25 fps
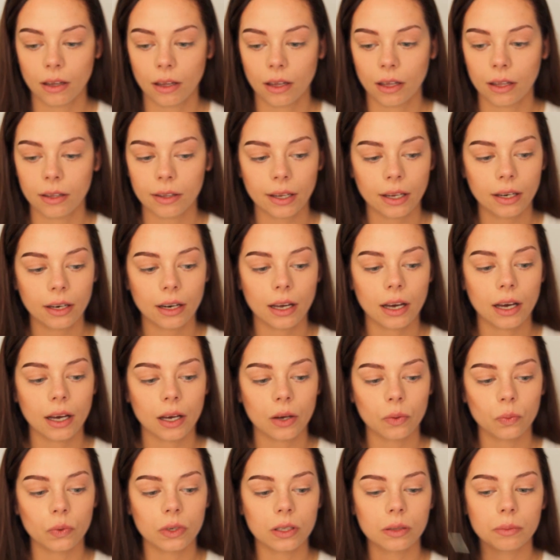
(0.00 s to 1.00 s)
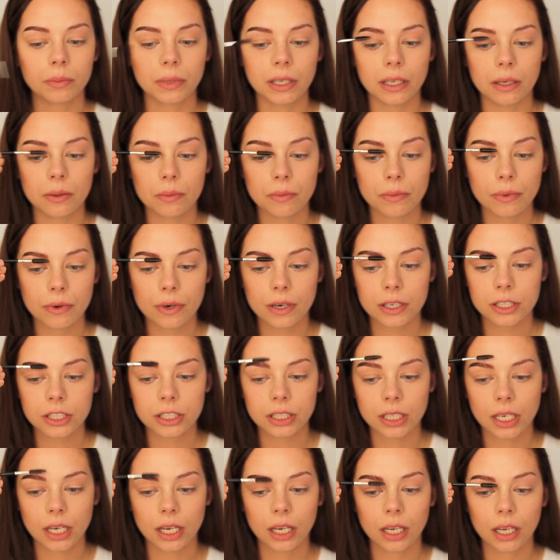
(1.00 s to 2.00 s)
And then I will be
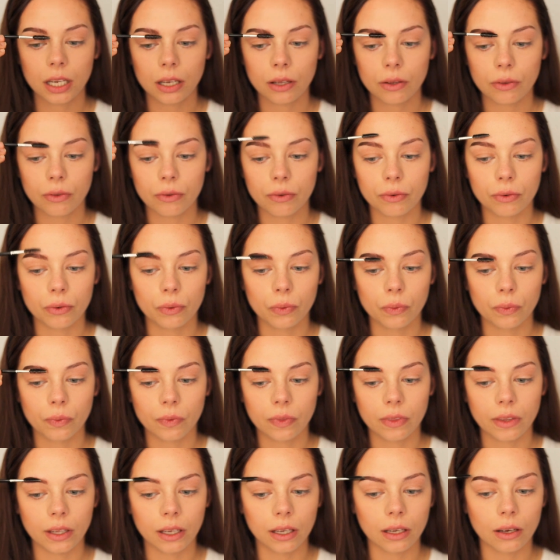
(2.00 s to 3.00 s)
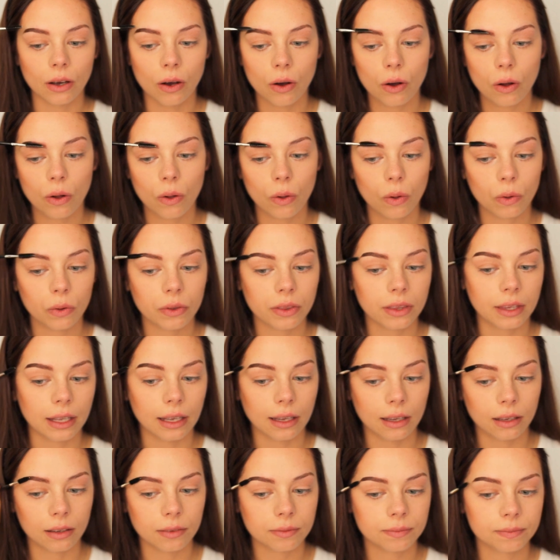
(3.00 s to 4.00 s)
brushing through the whole
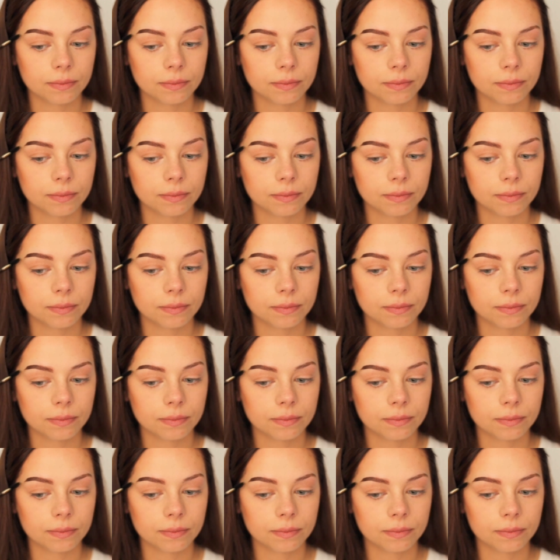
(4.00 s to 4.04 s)
thing.